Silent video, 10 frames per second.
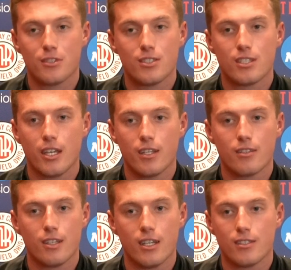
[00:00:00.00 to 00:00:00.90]

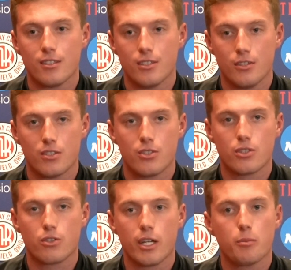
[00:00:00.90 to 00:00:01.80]
say that, this is
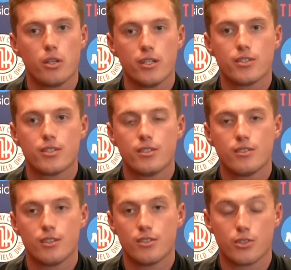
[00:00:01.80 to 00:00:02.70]
a great place.
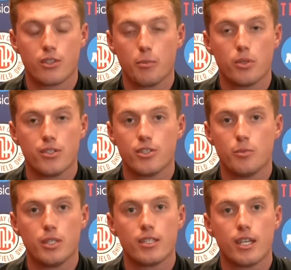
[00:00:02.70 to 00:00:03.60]
This is a great place to
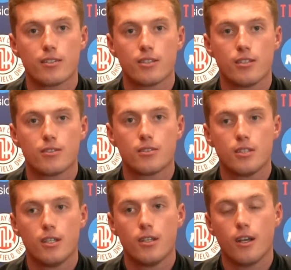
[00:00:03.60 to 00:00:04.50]
be in that sense.
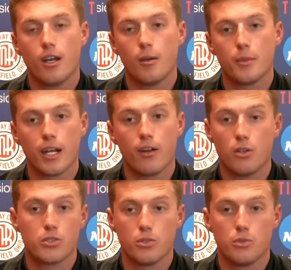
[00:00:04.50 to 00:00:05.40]
And I also